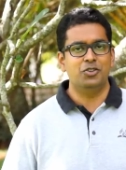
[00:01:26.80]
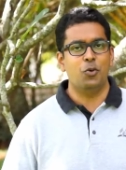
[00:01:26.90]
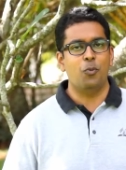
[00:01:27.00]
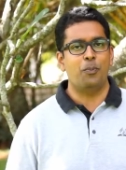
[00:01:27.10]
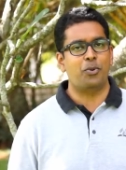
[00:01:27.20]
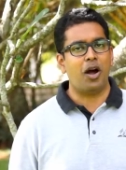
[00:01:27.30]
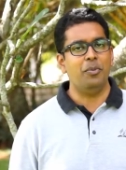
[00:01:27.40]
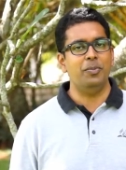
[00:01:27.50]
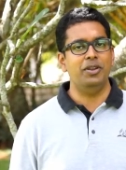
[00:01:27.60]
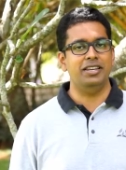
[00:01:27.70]
So
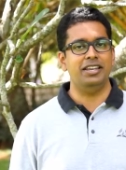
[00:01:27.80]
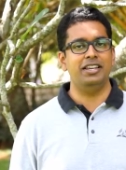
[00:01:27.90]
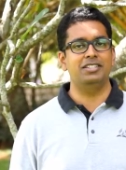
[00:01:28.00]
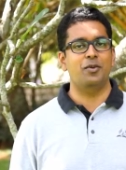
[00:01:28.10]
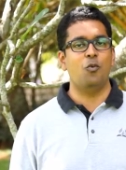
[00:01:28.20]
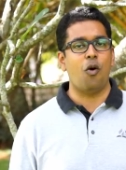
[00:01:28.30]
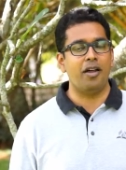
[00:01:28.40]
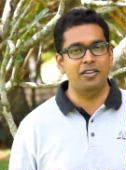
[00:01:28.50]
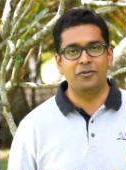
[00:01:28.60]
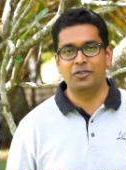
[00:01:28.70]
probability is a
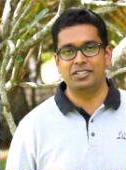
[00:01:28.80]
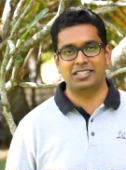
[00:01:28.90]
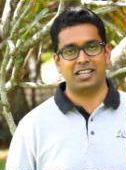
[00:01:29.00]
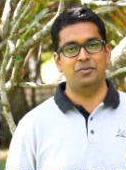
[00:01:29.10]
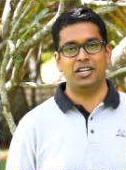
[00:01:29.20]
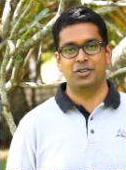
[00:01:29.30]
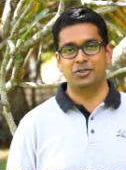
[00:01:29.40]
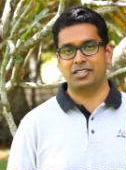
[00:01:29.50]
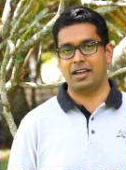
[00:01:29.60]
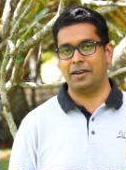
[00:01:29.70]
wonderful subject to
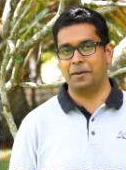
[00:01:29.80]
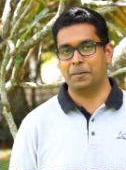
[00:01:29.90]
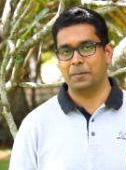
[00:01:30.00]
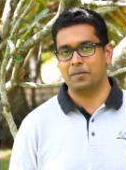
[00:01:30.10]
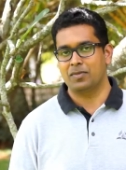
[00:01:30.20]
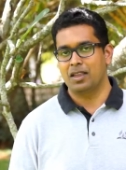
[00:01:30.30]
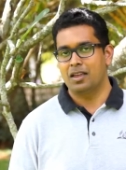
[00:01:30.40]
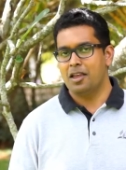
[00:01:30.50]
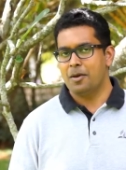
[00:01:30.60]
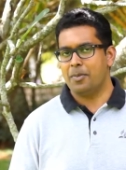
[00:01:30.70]
study.
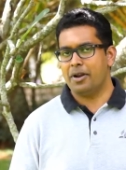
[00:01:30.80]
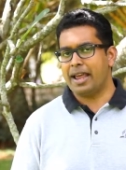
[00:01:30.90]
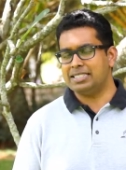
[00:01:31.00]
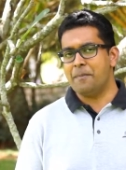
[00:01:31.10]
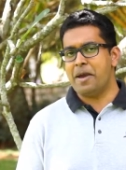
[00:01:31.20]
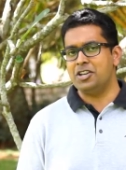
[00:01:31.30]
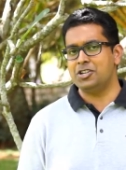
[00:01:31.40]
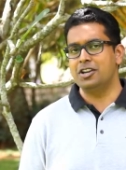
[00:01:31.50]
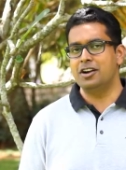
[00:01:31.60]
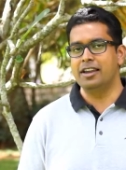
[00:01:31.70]
But as I
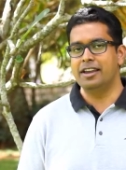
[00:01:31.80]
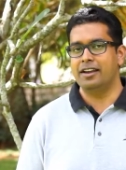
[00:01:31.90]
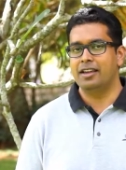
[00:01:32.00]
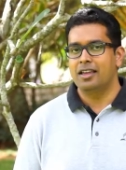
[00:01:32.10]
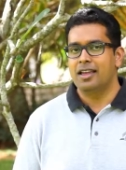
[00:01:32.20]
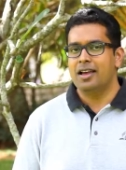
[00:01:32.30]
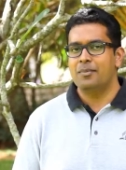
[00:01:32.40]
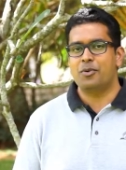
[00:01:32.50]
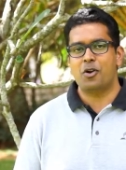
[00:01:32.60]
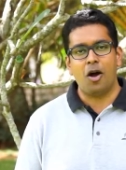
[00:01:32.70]
mentioned earlier,
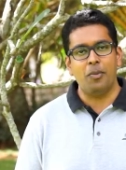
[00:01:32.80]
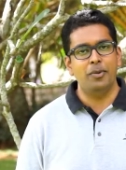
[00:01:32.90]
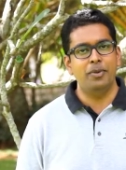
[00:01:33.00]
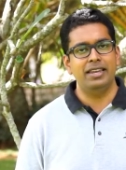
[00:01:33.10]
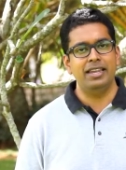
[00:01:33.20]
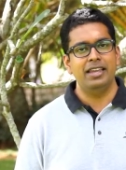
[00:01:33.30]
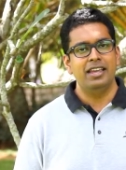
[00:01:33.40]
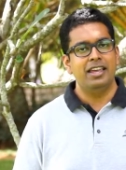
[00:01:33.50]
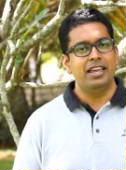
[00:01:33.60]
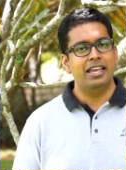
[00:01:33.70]
probability
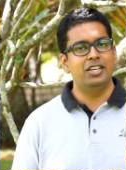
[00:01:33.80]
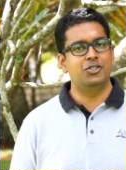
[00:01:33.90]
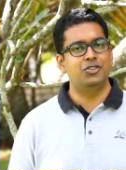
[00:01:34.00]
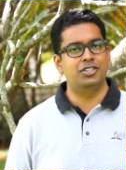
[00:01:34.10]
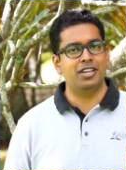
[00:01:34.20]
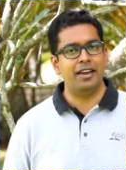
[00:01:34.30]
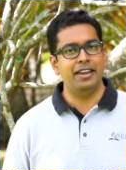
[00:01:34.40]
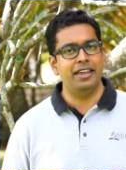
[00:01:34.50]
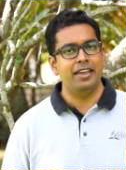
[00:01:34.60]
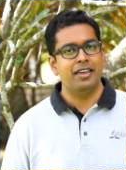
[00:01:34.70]
is to
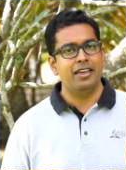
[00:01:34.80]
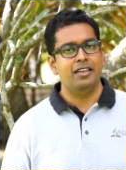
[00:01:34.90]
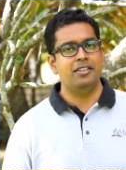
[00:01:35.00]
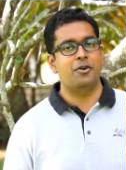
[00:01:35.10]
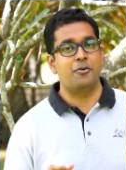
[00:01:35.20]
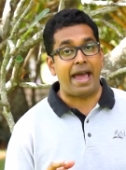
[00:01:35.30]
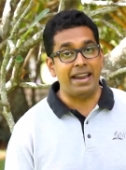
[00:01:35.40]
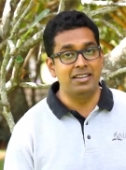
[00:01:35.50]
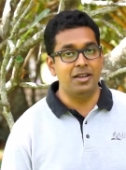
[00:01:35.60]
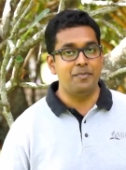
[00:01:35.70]
study the
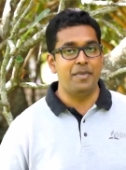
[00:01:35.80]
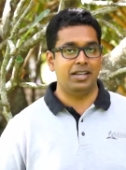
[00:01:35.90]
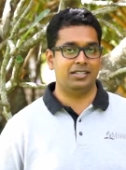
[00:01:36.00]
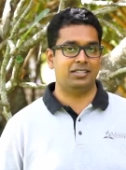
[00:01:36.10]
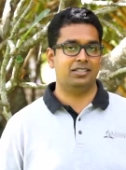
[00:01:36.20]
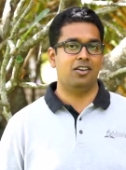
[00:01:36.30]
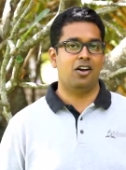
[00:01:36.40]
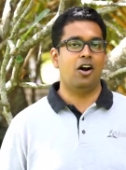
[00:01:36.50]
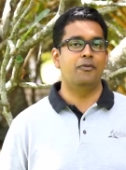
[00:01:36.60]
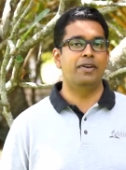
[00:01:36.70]
randomness
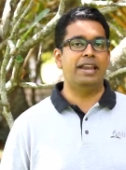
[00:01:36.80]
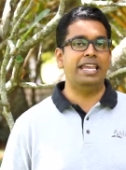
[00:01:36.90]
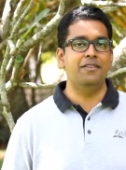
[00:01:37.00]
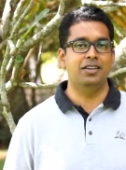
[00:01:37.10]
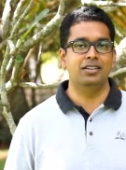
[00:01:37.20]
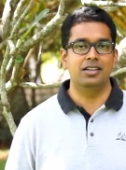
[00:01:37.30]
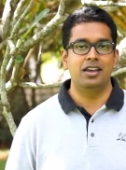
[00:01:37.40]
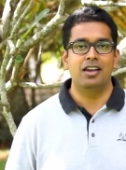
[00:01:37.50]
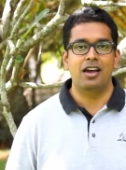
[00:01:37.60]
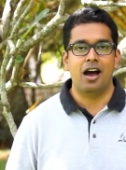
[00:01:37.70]
of an event
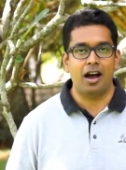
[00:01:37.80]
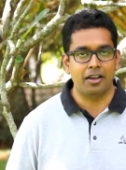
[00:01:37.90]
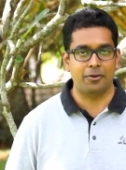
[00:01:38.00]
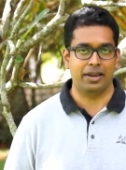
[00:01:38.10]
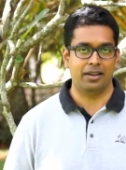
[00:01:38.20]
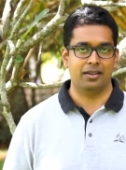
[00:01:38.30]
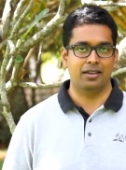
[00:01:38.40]
occurring.